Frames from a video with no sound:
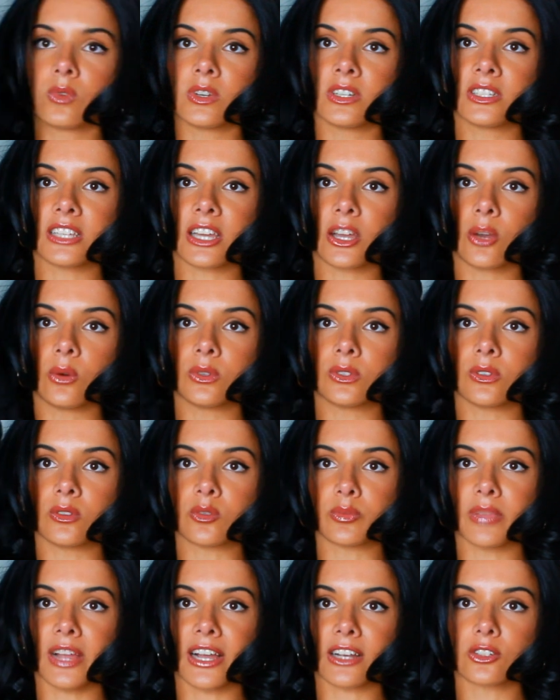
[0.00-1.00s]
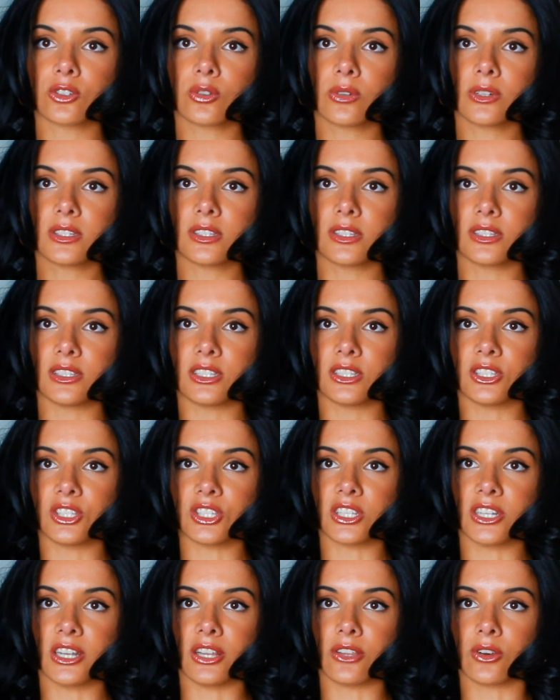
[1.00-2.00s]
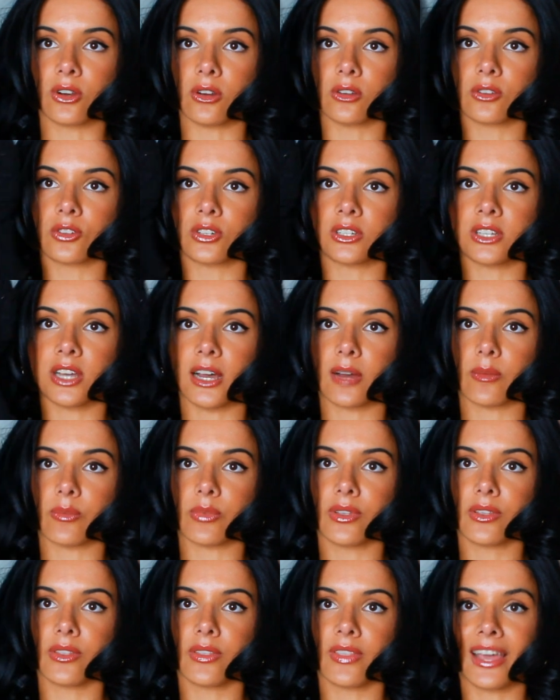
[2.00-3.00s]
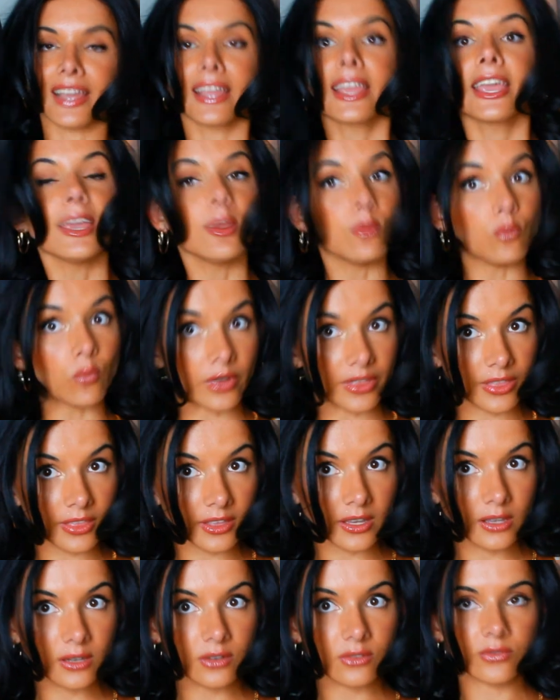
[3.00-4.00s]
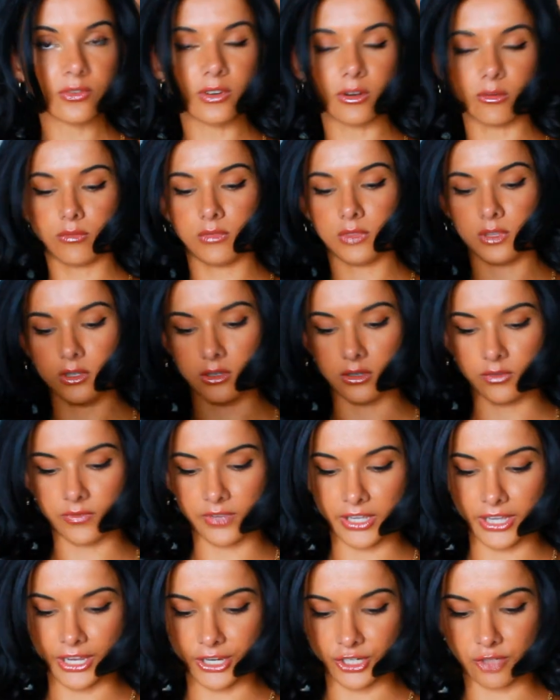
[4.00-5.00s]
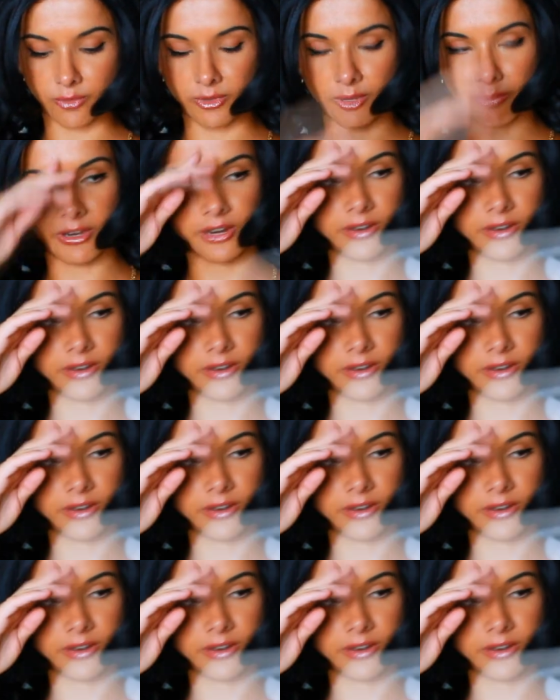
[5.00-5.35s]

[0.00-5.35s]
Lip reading: one that goes with those black shorts. This is just another halter top that came with it from the vacation my